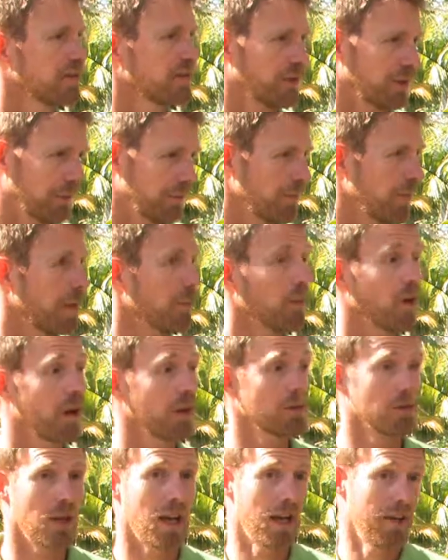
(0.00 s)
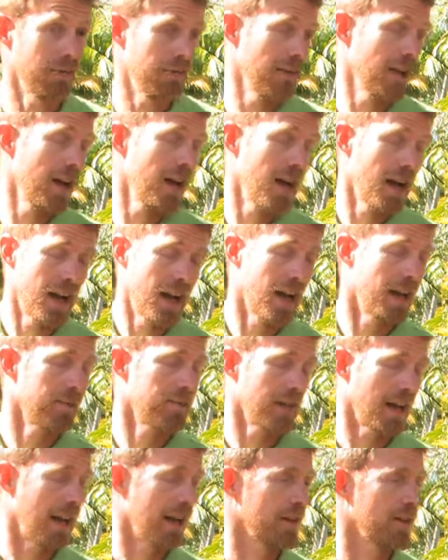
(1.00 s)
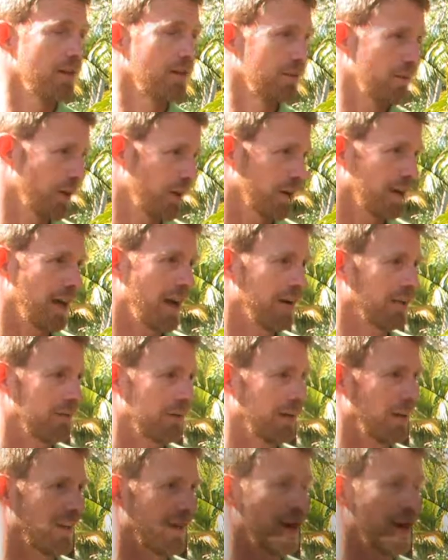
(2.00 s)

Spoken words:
So, and we also have, I have to add, the Fog Cafe.